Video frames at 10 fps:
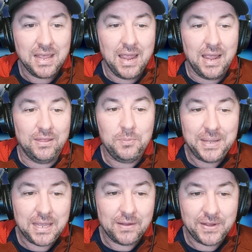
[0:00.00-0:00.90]
And they'd
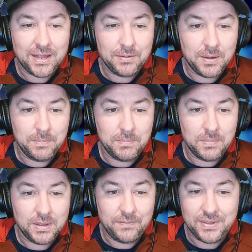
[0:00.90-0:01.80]
be giving
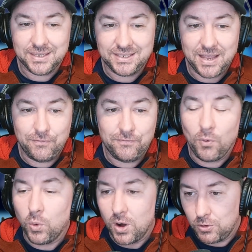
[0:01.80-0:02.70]
them, giving the state
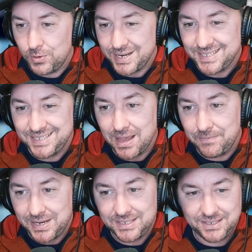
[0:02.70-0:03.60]

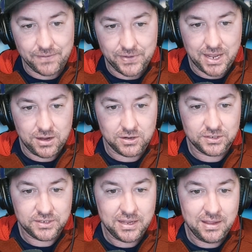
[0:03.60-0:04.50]
477
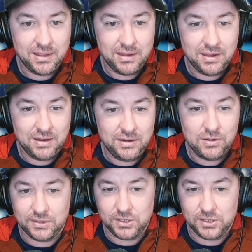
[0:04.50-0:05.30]
acres near